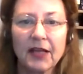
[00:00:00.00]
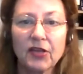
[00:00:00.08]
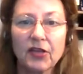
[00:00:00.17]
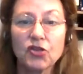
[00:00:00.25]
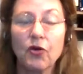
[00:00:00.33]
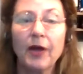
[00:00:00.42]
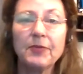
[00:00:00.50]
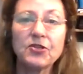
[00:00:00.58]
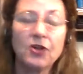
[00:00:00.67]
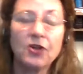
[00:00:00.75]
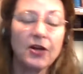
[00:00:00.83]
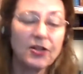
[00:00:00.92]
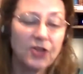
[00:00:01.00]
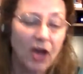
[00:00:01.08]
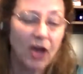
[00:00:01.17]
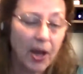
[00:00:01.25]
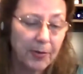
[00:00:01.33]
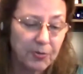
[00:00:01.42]
So I'm starting to
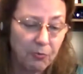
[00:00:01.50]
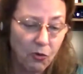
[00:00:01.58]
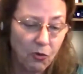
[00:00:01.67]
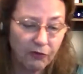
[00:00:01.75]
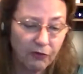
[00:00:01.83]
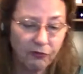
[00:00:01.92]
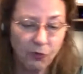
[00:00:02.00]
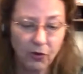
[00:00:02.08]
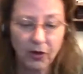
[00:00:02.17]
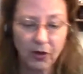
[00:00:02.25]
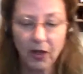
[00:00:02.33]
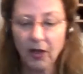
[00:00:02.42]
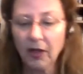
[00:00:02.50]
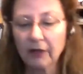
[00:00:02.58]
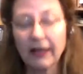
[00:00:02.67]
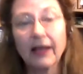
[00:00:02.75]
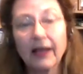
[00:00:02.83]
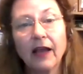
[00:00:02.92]
opt more for,
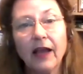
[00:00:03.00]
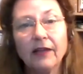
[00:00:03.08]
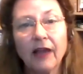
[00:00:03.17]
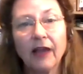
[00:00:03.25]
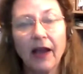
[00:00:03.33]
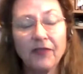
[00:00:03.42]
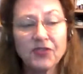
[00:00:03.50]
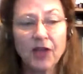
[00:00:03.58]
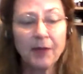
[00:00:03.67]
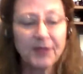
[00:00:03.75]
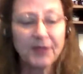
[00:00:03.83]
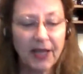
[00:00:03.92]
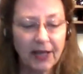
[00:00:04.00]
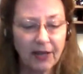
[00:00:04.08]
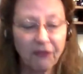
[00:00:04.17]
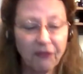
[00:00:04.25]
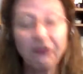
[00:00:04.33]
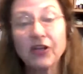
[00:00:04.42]
like, I've stopped
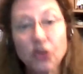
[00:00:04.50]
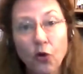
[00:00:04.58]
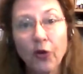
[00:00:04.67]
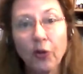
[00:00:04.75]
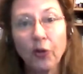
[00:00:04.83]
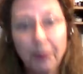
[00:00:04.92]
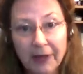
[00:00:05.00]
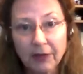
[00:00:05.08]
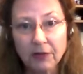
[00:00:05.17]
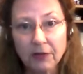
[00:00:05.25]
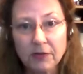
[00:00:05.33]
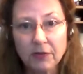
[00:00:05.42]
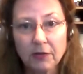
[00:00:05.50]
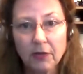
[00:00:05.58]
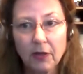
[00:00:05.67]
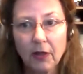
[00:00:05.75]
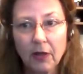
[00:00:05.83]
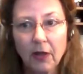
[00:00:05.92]
taking fish oil pills.
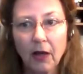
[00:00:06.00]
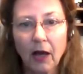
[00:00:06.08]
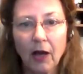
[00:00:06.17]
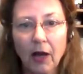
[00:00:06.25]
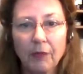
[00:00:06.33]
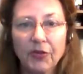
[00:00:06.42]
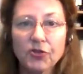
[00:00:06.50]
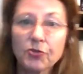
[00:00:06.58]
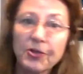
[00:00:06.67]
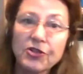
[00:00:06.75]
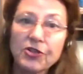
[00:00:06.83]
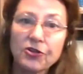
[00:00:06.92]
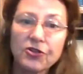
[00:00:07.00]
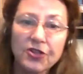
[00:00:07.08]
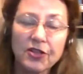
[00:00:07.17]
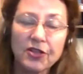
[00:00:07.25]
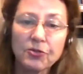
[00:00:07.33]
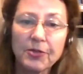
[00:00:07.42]
There's research
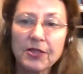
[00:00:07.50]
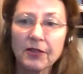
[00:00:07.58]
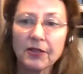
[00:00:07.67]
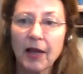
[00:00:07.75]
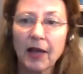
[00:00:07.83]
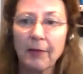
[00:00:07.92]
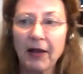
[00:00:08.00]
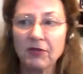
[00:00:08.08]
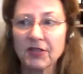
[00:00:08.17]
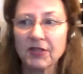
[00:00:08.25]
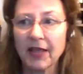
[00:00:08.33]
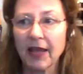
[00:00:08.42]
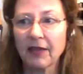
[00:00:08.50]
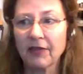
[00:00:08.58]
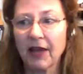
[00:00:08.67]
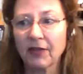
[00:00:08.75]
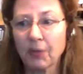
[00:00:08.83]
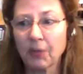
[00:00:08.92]
that's recently come out saying
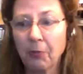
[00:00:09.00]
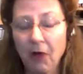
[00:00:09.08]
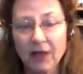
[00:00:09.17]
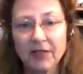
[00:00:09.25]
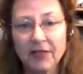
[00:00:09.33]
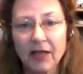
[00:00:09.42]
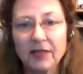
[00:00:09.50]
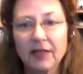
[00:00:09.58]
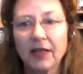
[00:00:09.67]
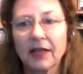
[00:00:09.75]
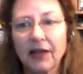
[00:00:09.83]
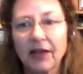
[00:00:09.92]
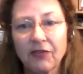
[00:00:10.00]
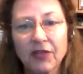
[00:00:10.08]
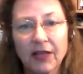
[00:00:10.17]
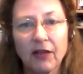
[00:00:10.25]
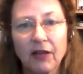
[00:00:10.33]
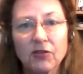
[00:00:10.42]
that the processing and
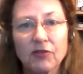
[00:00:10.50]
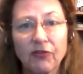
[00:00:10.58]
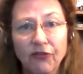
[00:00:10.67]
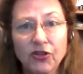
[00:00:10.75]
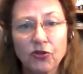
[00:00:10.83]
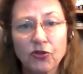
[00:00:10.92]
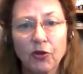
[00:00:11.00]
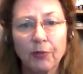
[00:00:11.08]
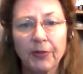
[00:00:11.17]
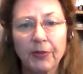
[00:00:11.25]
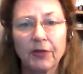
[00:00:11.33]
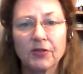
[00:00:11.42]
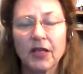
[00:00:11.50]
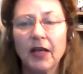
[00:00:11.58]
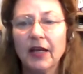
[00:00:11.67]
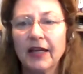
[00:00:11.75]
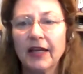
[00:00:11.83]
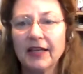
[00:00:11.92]
everything else of the fish oil pills
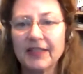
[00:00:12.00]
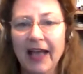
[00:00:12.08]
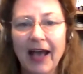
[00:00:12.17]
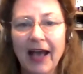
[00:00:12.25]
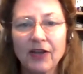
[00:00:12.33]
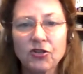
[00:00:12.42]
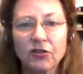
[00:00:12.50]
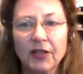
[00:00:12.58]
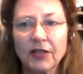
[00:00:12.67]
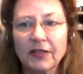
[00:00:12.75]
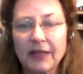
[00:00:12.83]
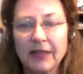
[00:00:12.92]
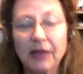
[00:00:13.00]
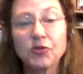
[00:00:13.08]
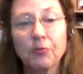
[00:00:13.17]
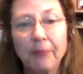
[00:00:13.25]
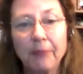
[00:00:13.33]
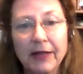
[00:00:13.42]
is actually
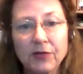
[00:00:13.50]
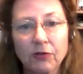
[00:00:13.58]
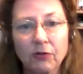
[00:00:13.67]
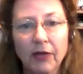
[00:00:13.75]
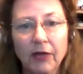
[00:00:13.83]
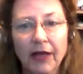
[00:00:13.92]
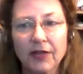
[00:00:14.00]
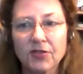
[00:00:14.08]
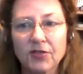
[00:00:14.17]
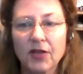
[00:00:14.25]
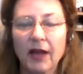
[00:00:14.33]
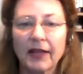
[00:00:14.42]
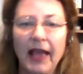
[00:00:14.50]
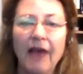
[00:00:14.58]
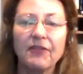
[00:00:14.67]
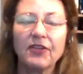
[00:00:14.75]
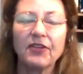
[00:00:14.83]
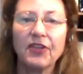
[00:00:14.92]
detrimental, and it's not
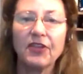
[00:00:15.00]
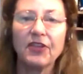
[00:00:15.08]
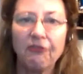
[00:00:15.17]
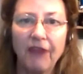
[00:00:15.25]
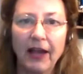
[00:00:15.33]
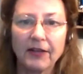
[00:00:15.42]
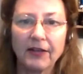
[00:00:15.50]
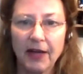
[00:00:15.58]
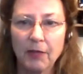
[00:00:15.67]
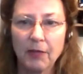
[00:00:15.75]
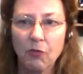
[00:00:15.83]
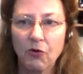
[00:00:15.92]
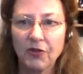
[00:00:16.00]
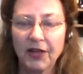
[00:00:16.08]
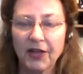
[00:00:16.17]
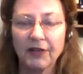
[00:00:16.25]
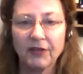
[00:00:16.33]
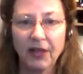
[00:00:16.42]
having the effect anymore that
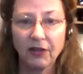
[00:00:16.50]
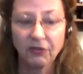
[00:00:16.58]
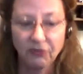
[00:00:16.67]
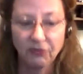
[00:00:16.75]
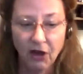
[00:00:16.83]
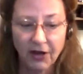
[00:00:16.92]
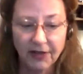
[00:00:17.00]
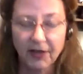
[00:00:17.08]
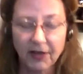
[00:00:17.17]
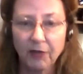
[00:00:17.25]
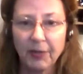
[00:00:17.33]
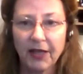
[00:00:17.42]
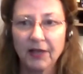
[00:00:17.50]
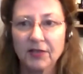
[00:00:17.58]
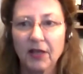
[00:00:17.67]
they thought it did because